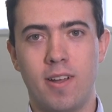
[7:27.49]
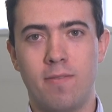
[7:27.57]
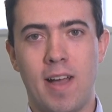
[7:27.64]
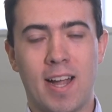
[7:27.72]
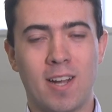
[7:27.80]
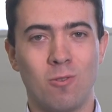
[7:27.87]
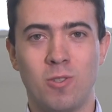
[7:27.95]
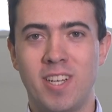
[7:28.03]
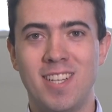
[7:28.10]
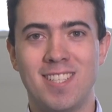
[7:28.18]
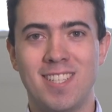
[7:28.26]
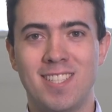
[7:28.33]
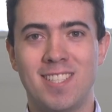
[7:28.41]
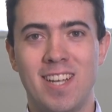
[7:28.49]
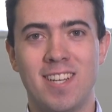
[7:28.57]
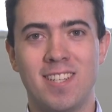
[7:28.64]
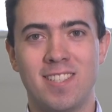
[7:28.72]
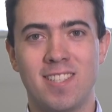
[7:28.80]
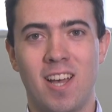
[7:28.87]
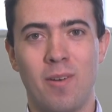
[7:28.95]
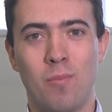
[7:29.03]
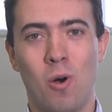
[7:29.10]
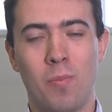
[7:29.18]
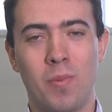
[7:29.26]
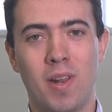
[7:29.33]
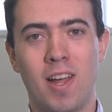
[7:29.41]
faculties is seen as
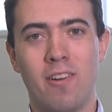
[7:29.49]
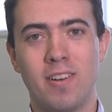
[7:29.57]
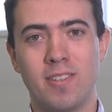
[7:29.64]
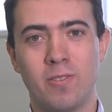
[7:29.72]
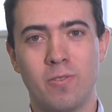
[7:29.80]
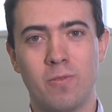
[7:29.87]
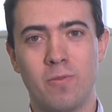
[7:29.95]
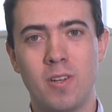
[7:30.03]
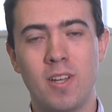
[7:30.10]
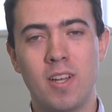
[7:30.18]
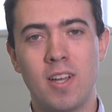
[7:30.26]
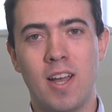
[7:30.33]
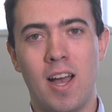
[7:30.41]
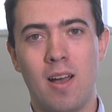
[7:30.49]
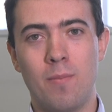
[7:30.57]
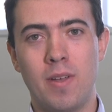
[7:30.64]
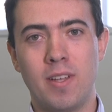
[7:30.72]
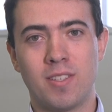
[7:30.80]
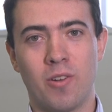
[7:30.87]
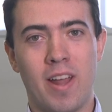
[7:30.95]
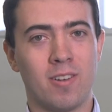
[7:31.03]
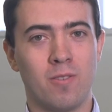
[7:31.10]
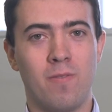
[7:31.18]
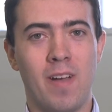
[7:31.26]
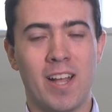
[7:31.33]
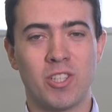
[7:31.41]
unpopular and sort of it's gone out
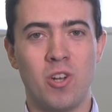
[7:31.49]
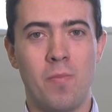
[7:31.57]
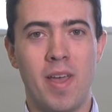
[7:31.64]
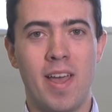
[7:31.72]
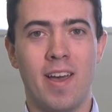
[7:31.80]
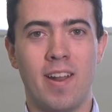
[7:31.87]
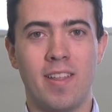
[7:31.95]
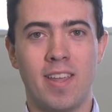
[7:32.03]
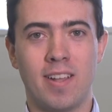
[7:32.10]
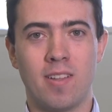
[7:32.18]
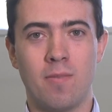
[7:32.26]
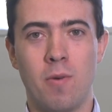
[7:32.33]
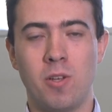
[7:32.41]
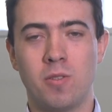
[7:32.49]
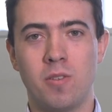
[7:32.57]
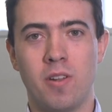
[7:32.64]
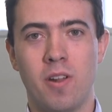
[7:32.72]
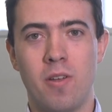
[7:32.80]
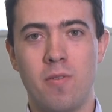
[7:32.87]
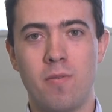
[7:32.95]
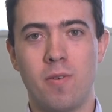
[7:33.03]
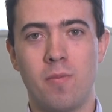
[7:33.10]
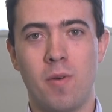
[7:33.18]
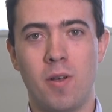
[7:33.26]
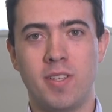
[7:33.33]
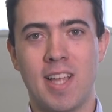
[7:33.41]
of fashion a bit, and I think that most
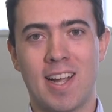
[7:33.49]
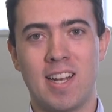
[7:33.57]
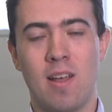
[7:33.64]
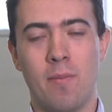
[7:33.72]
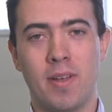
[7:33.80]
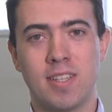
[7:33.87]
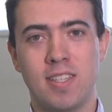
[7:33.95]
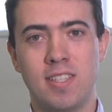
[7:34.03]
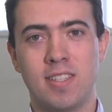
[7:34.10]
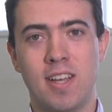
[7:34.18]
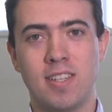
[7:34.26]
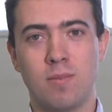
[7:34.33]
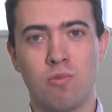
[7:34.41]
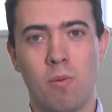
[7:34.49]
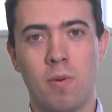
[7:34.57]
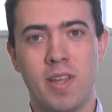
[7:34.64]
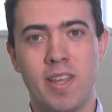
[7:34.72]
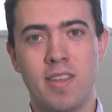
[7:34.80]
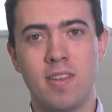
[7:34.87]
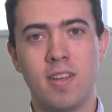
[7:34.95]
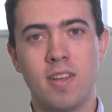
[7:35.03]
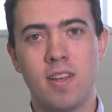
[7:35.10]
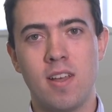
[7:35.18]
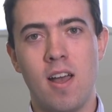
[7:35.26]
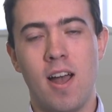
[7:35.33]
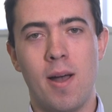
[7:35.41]
academics these days are probably
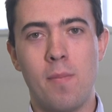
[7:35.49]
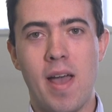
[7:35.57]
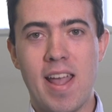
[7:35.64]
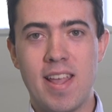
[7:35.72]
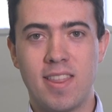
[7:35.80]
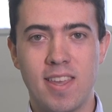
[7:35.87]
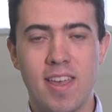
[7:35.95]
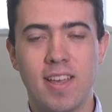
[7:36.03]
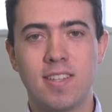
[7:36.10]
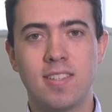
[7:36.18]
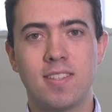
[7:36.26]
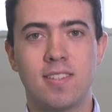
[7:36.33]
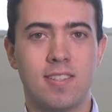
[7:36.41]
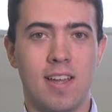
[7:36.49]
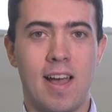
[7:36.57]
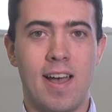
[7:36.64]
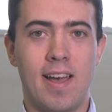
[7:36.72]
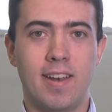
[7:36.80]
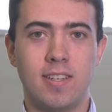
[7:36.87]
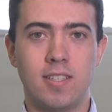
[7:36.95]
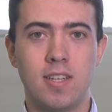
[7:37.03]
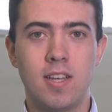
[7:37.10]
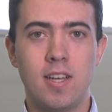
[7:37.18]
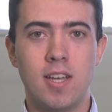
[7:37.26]
atheists, and